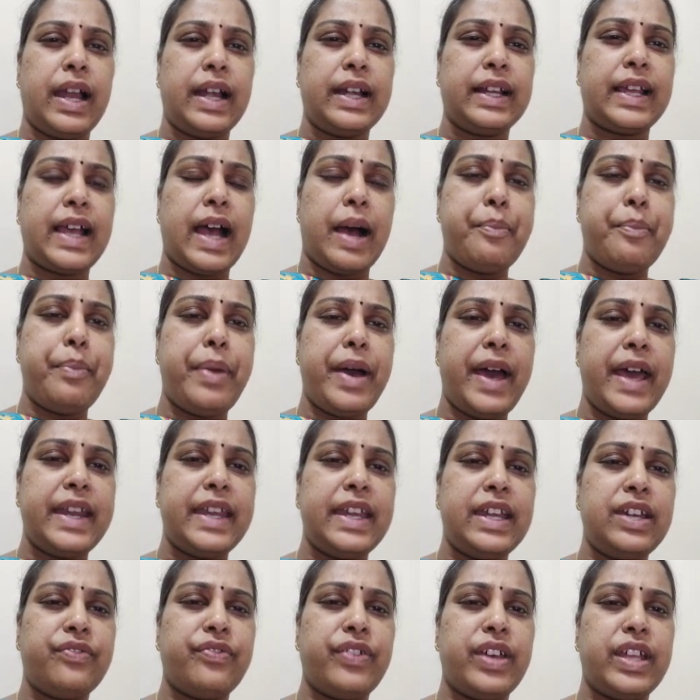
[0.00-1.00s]
and compare
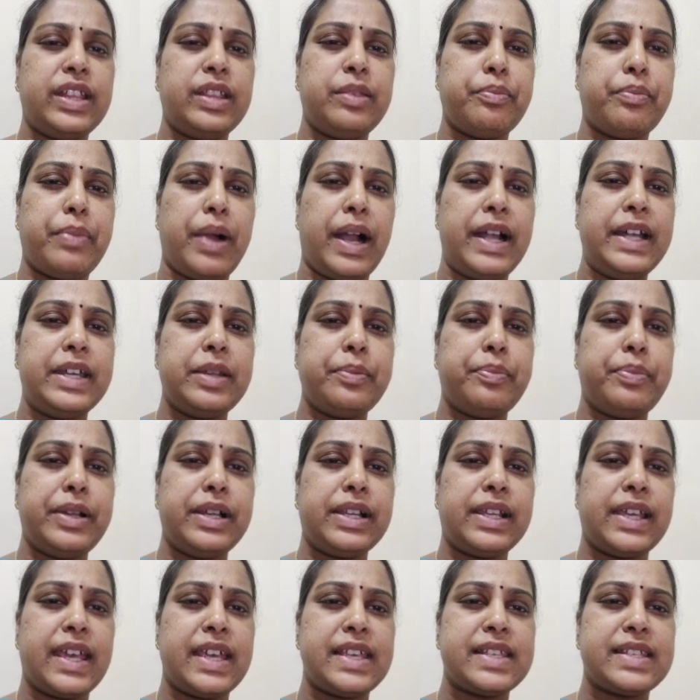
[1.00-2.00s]
it with
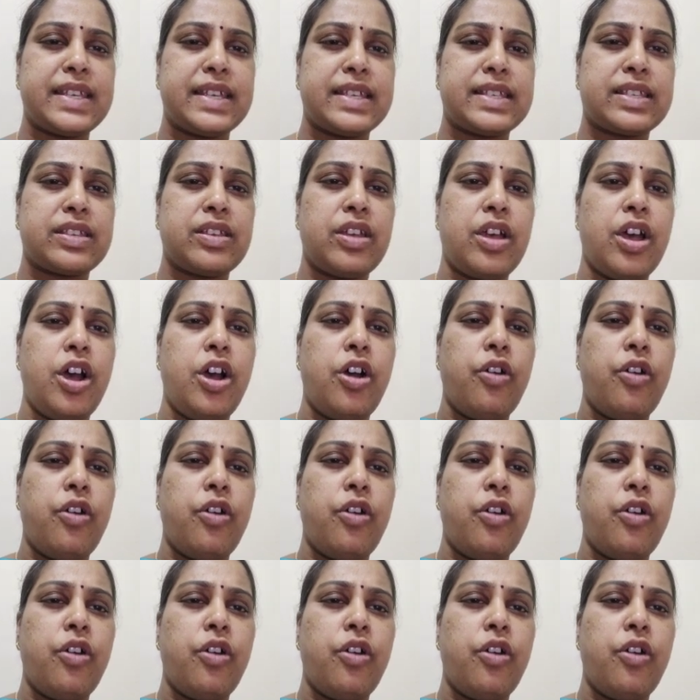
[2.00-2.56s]
multiple cases.